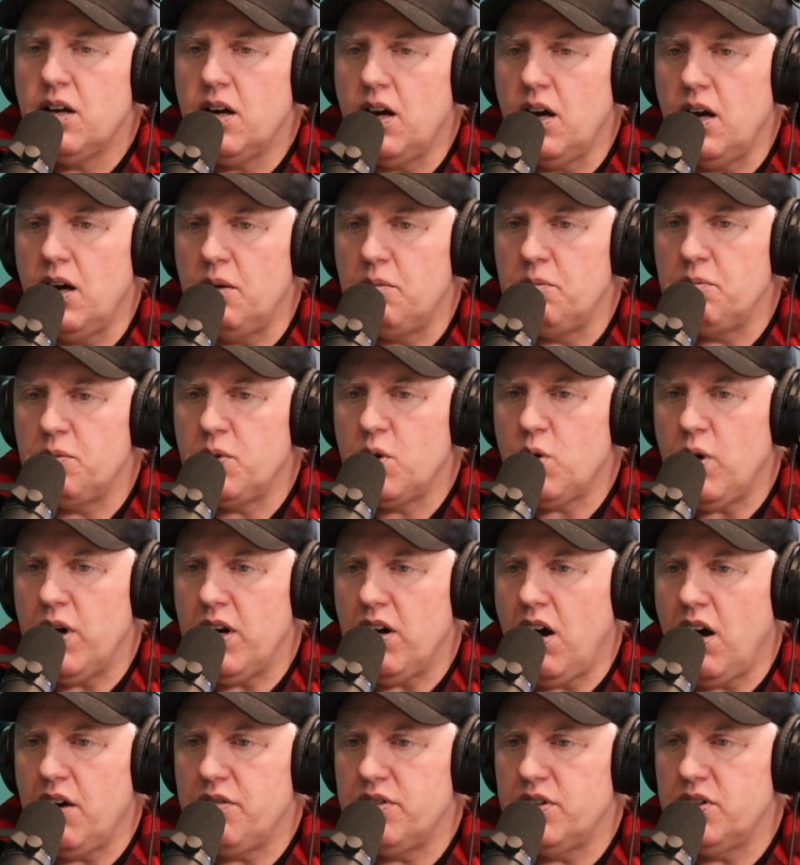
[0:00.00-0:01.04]

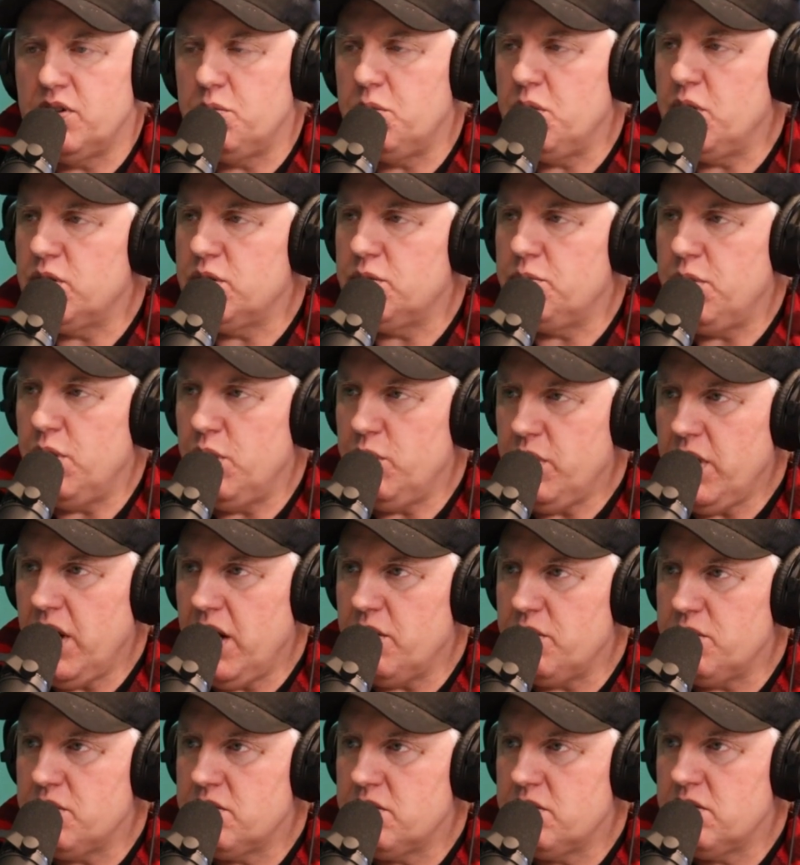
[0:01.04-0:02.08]
Quite often to build a
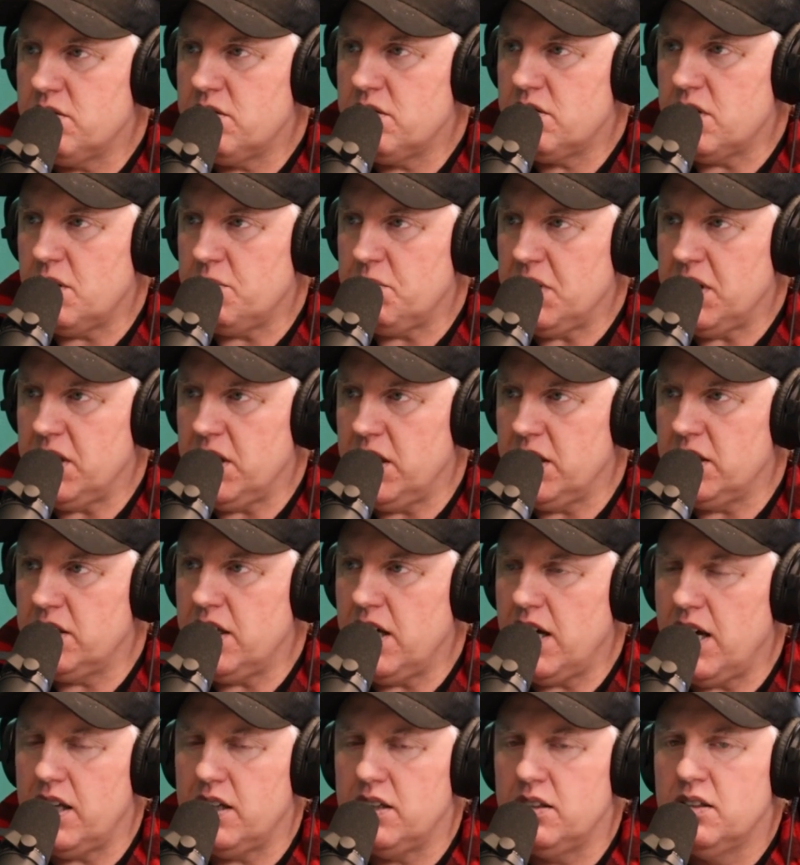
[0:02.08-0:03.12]
boathouse, something like that.